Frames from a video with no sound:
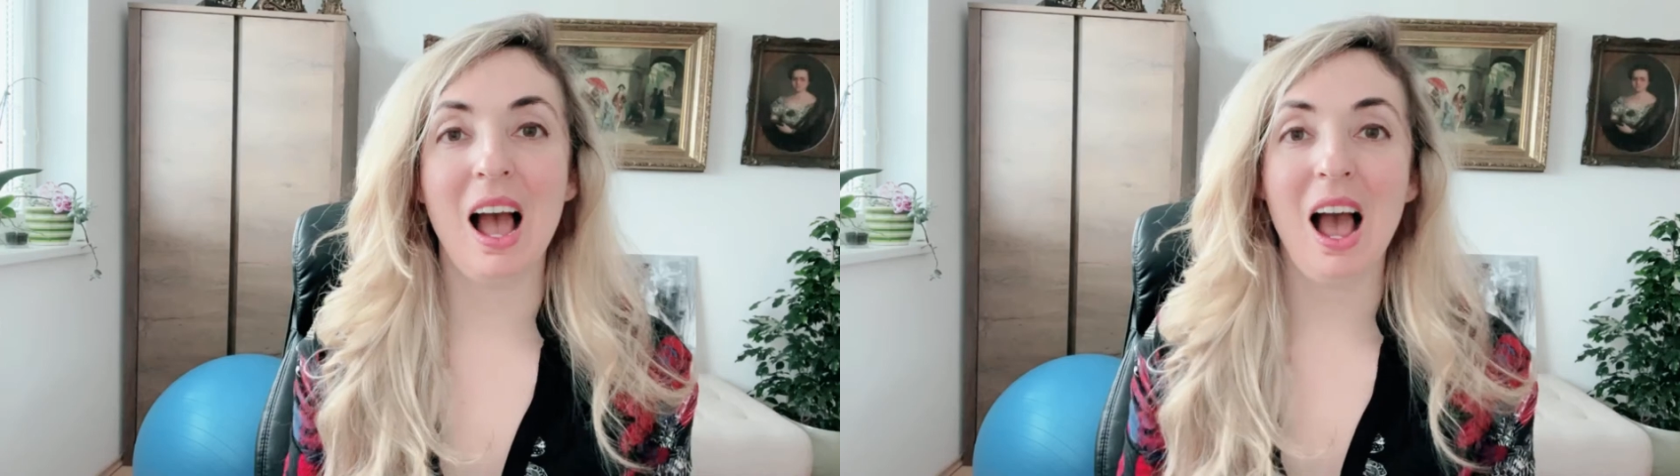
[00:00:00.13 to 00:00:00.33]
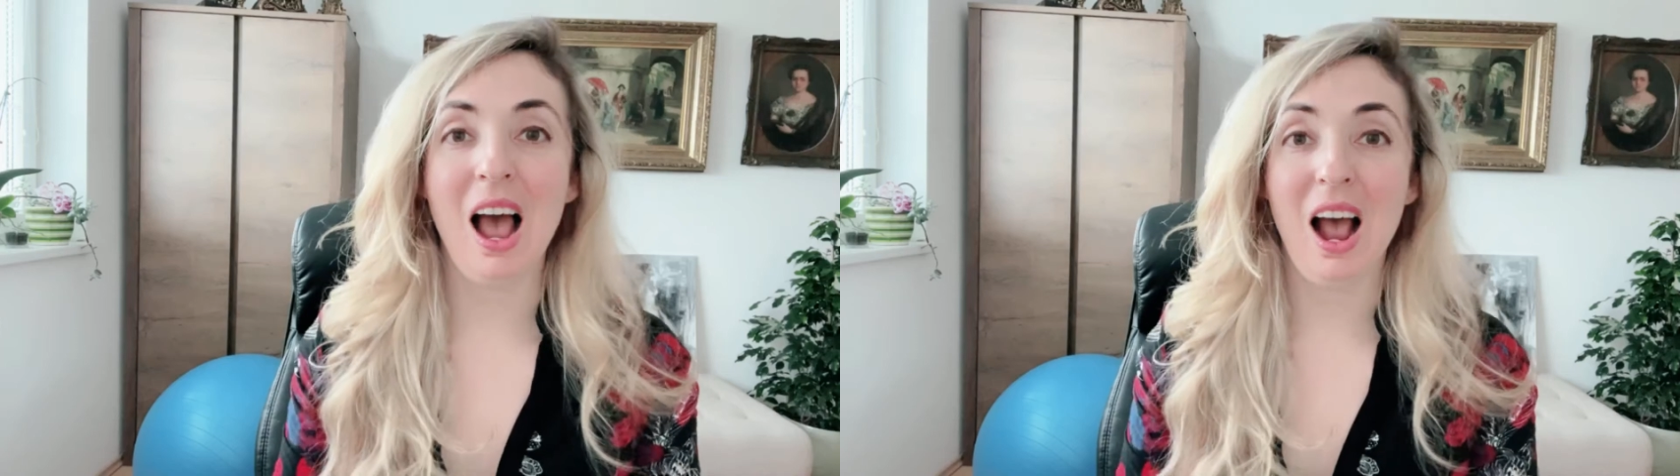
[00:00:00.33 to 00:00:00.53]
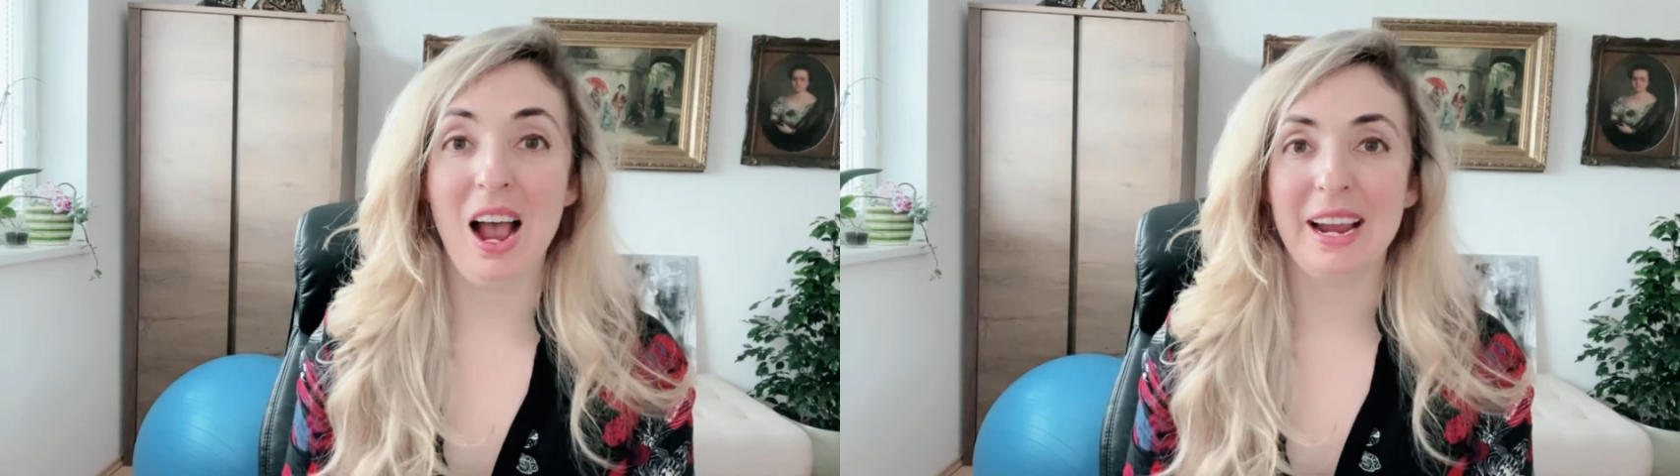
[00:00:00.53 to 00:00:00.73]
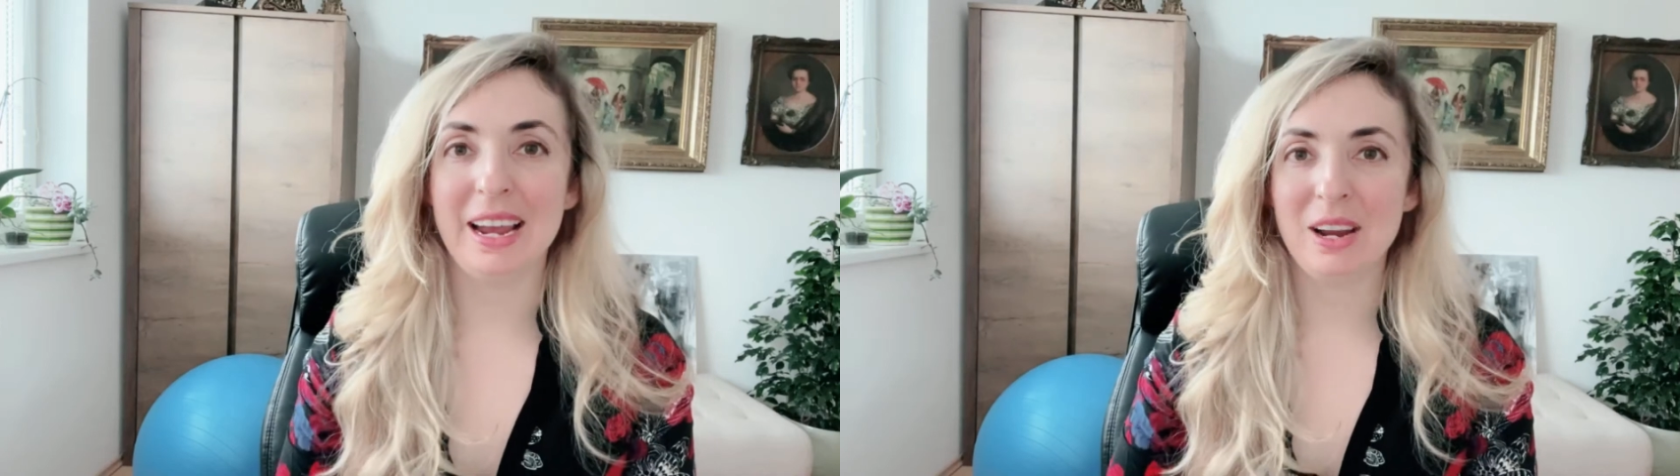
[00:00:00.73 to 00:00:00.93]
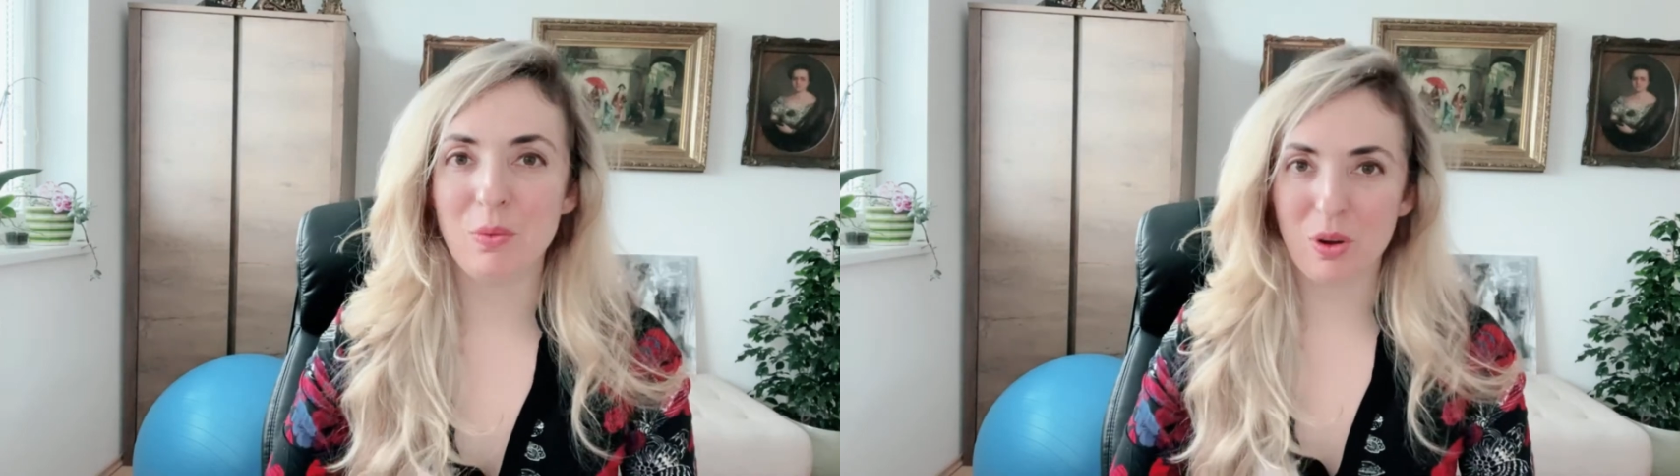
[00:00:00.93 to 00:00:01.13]
Hi,
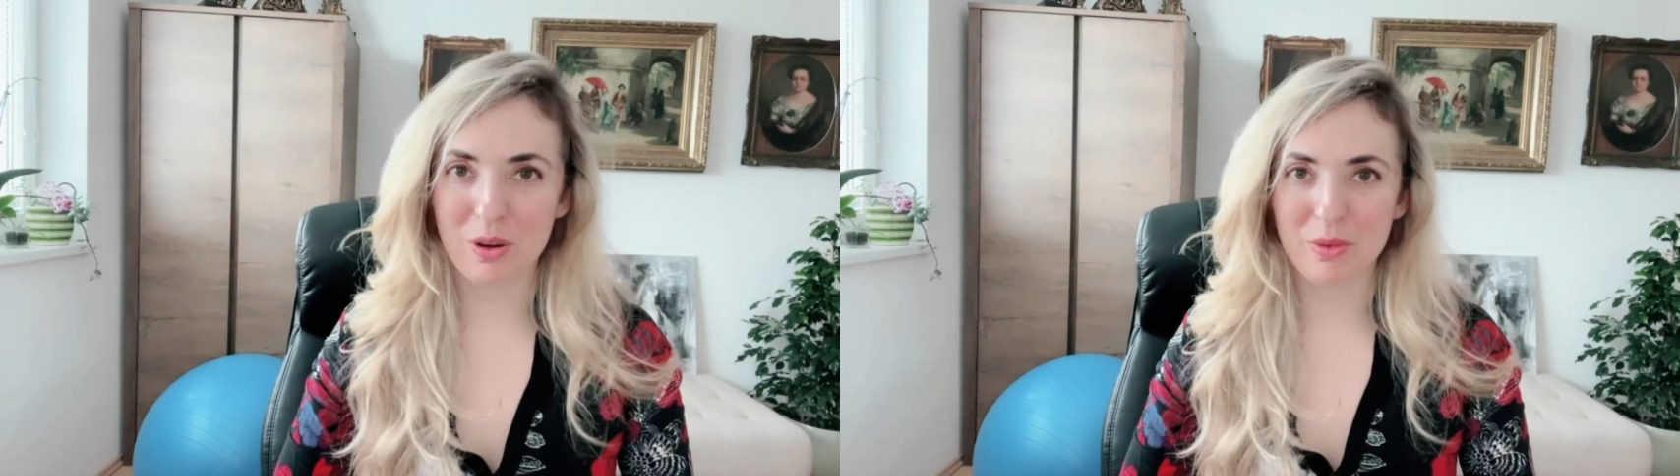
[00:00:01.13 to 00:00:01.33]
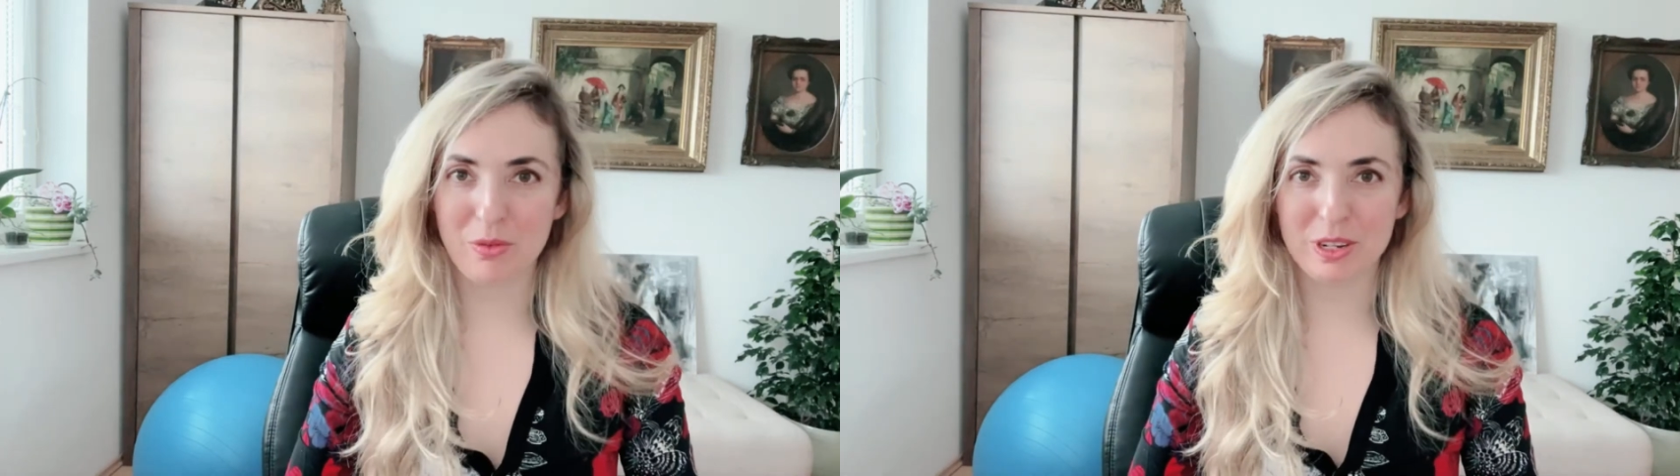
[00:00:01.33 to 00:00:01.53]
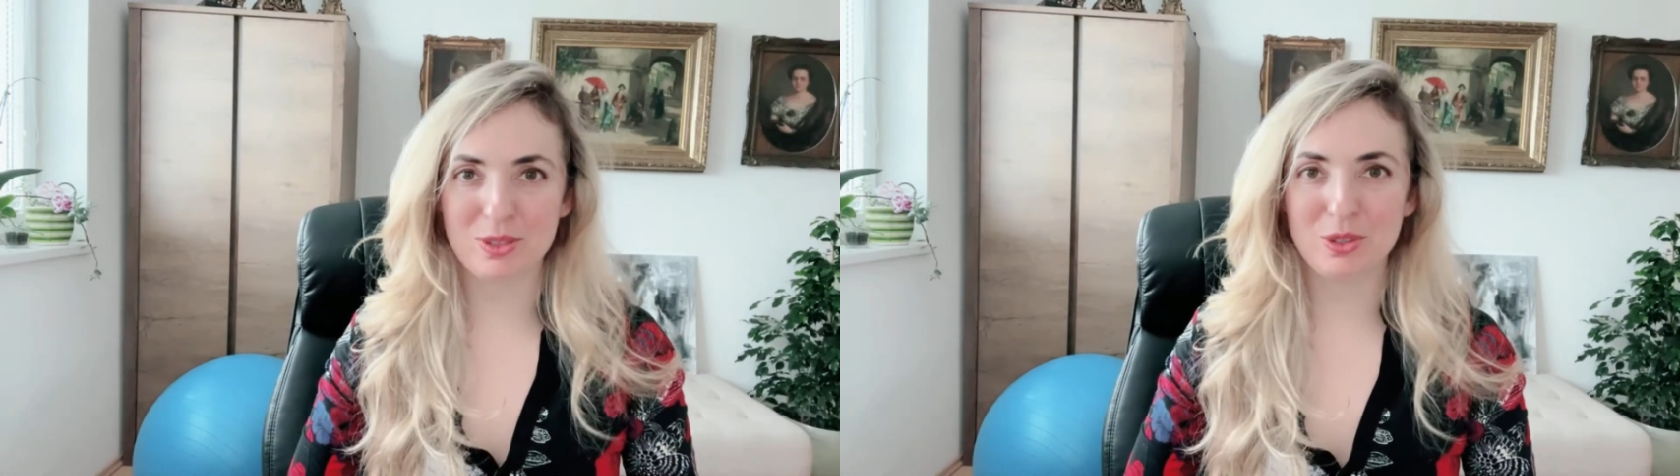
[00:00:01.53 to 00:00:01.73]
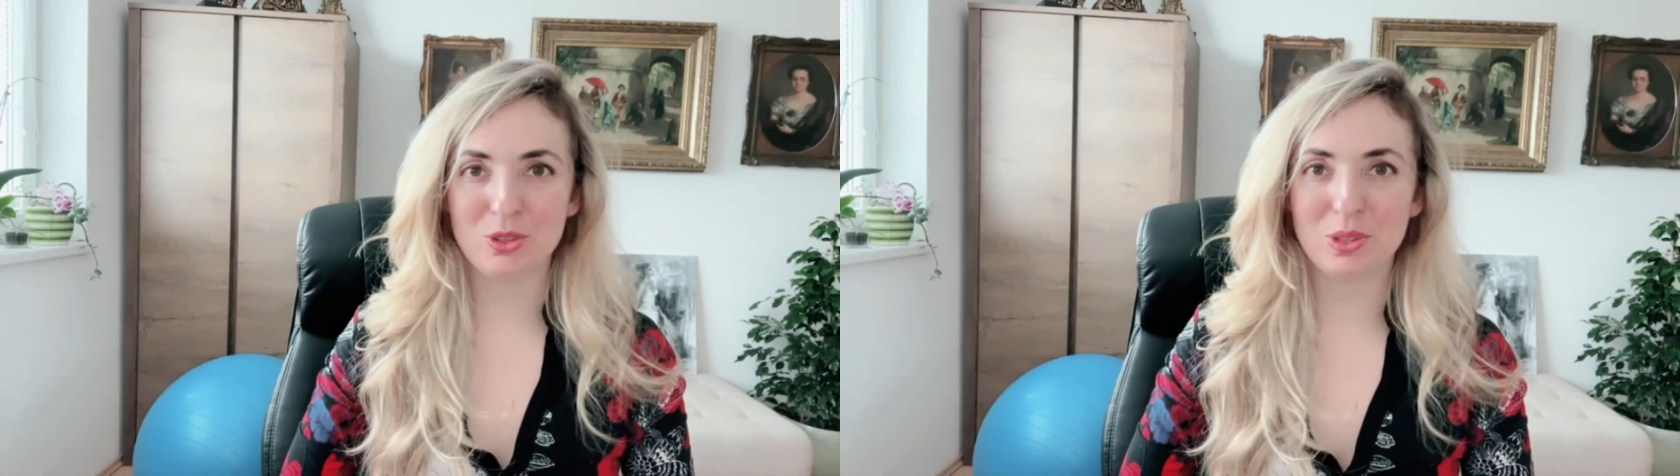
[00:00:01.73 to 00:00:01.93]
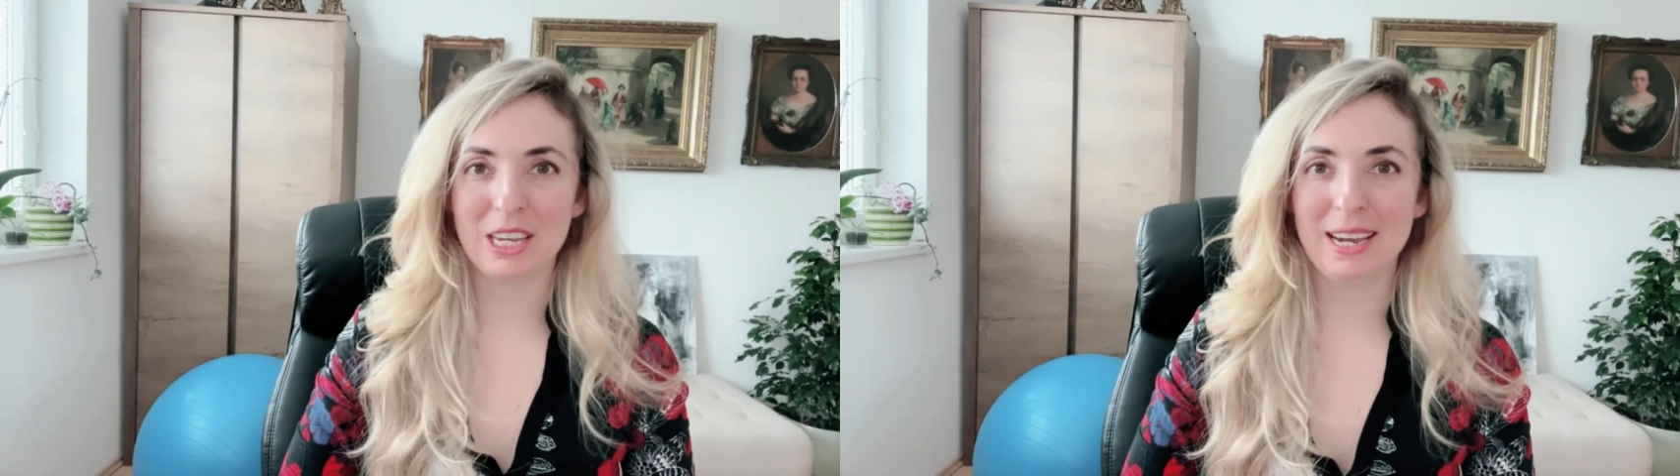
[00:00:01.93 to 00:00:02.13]
and welcome to Voice with
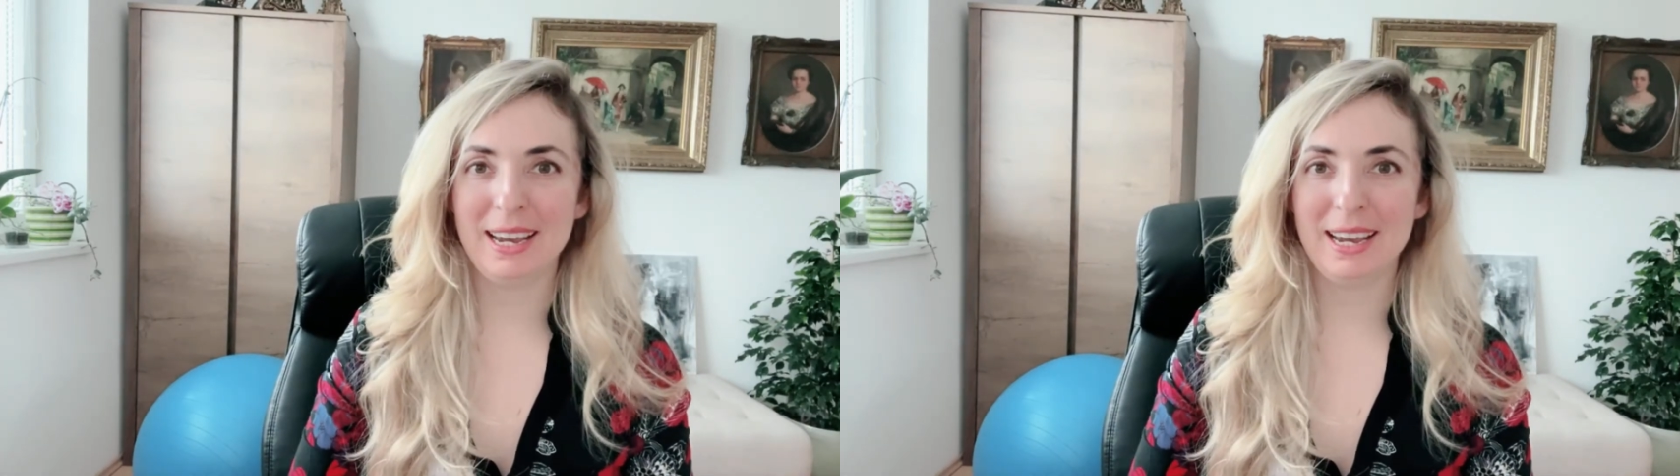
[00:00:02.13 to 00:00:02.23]
Julia